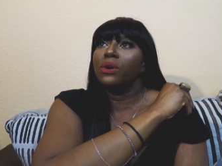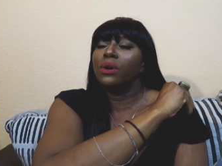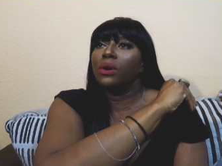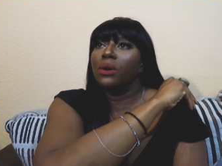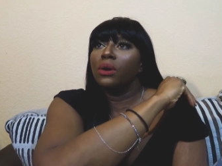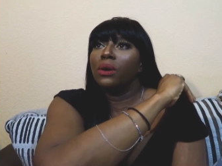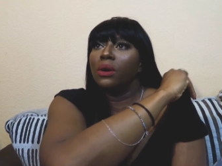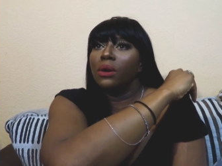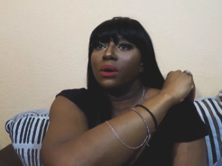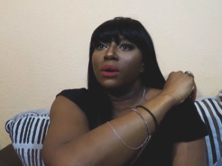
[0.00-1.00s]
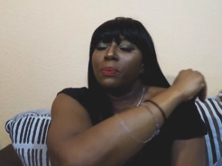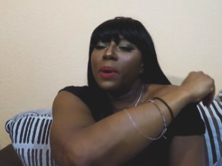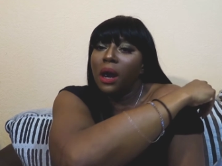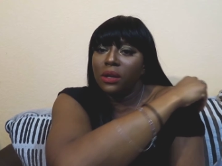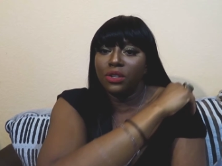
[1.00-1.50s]
a
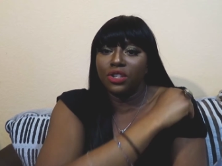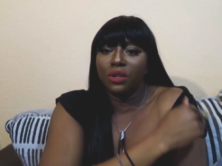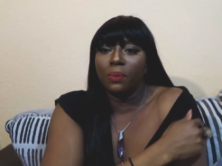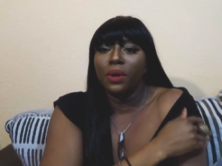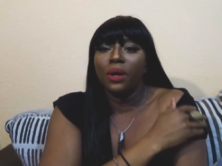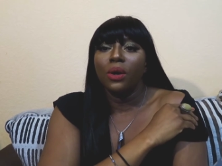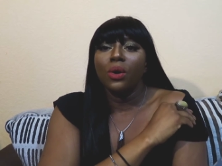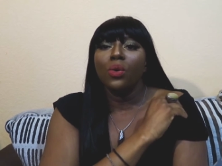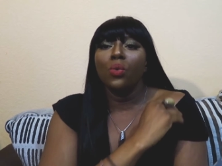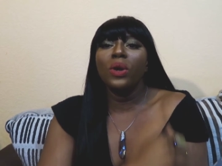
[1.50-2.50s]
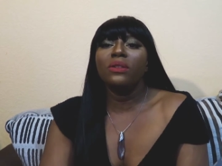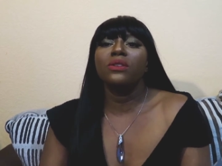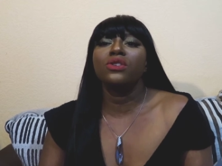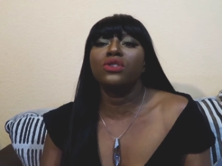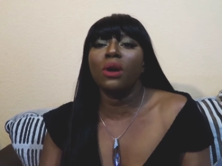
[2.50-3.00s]
partnership
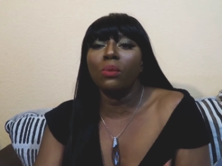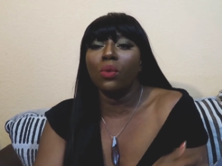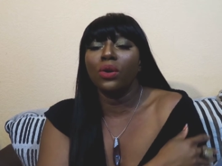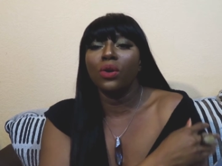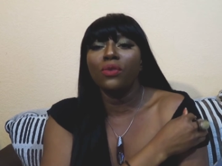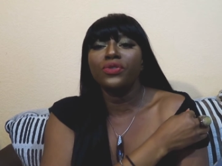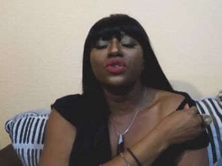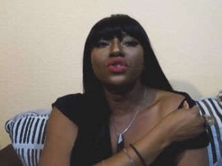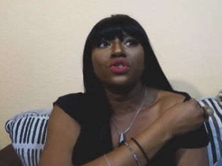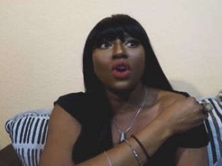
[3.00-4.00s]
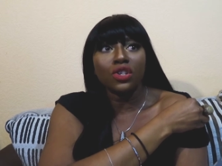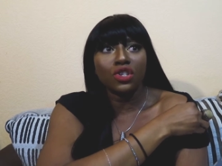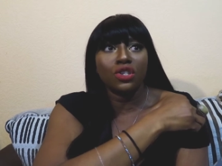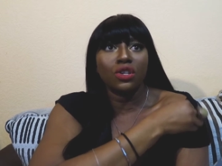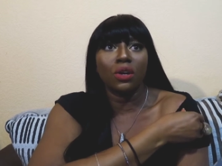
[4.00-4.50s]
with someone of
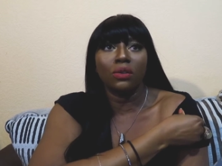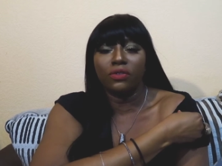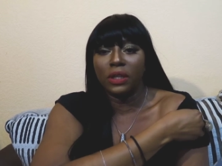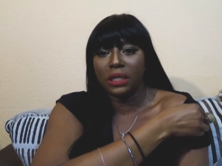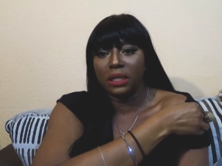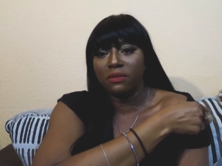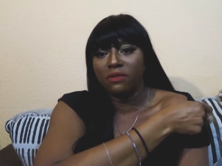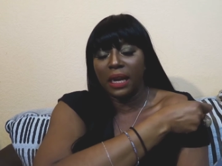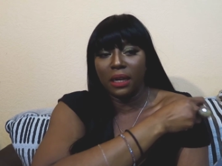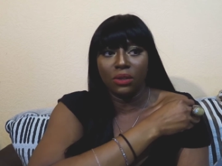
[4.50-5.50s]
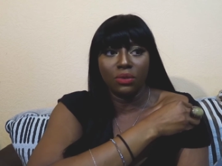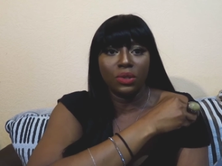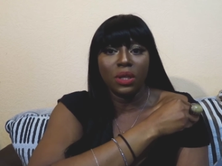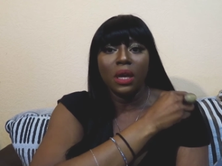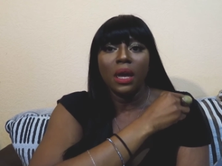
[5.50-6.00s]
such conflicting
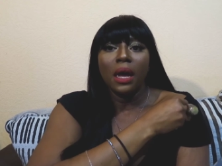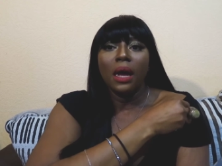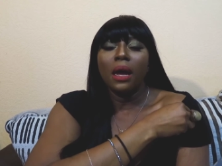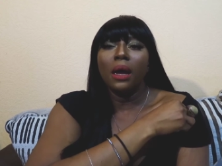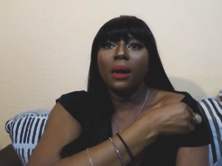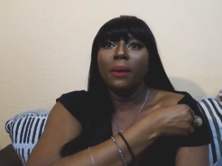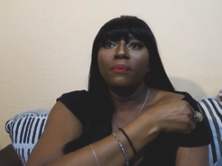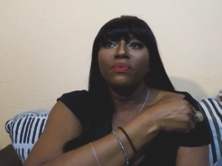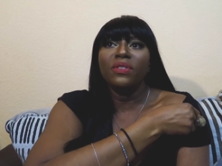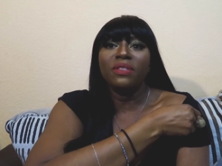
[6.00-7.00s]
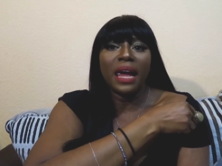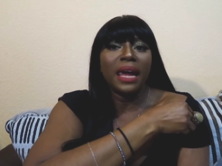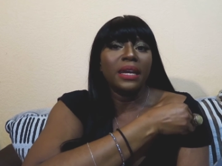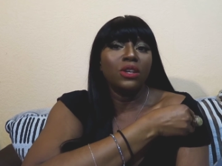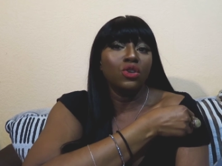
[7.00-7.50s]
values,
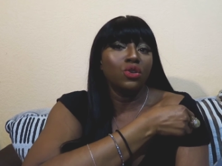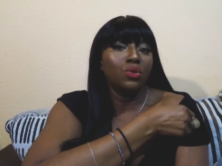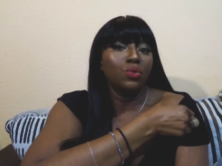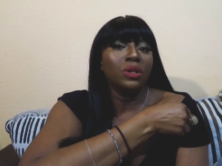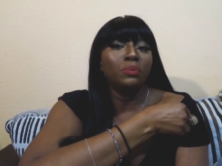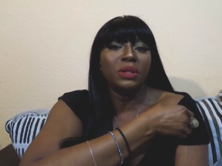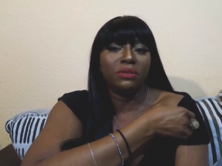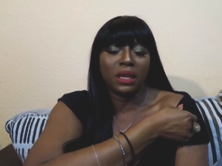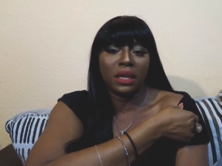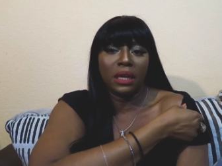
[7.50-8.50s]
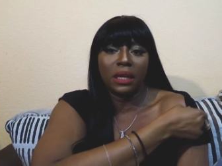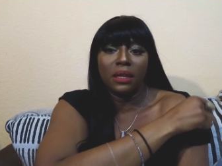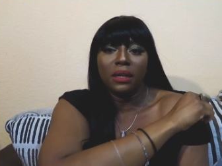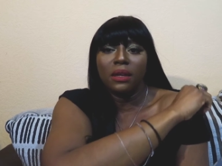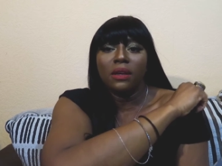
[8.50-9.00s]
then you will be
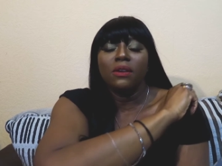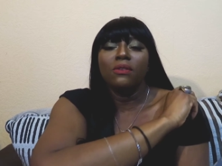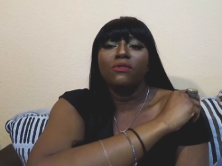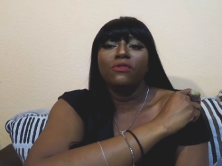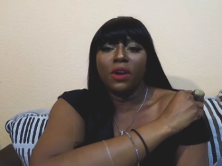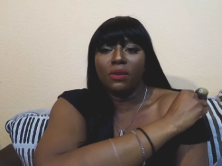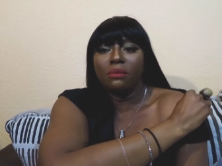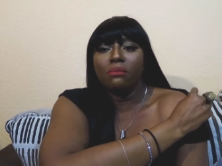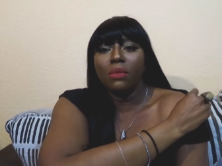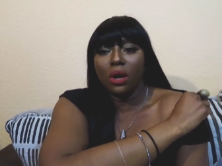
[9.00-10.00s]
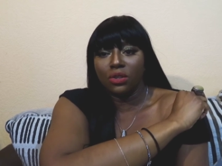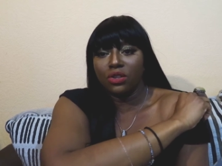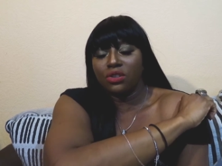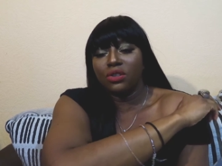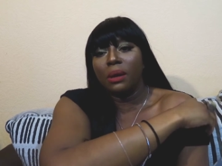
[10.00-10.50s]
thinking very
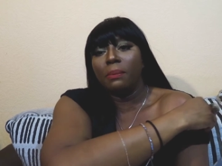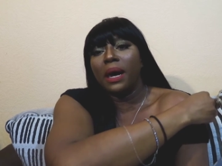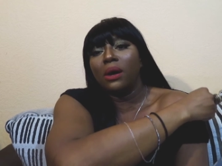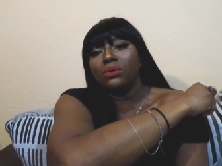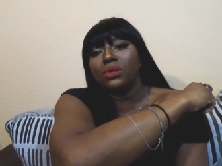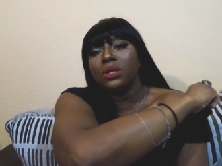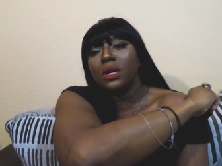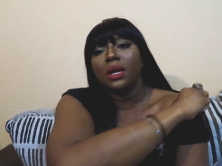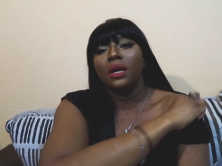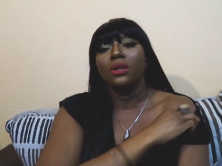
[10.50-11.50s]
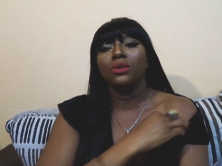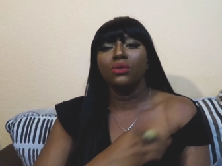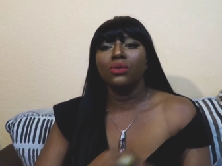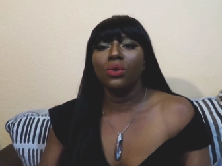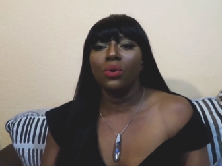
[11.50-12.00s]
much about,
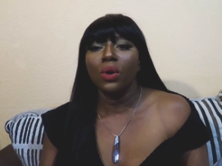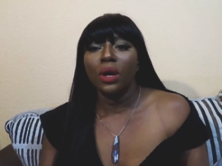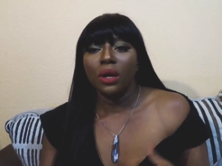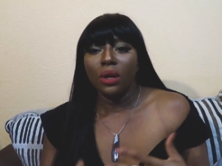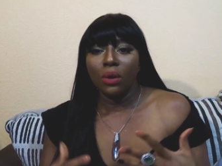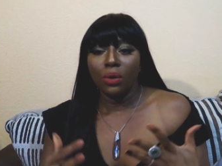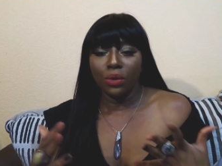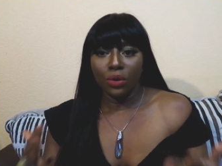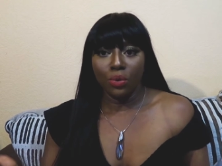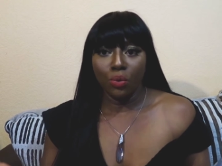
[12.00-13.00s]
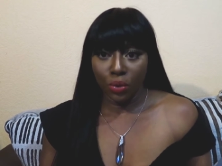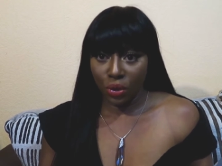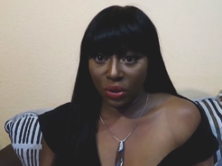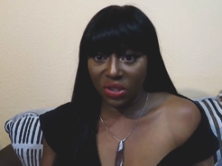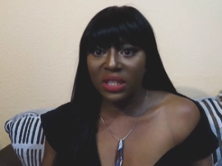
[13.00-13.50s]
you know,
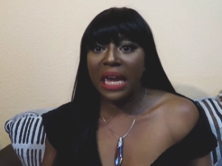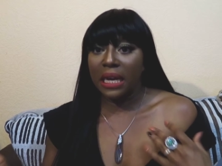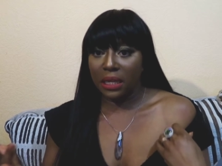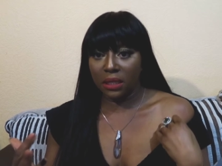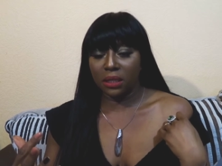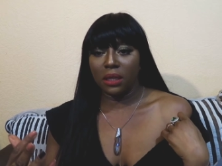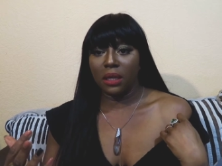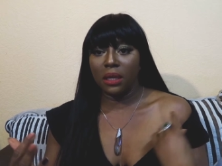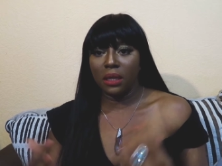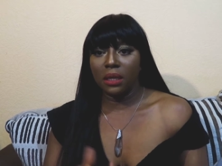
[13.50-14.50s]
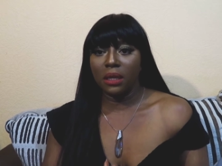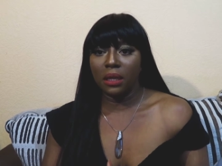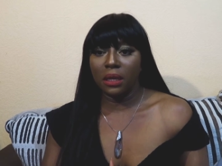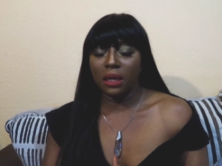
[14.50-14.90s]
your stakes in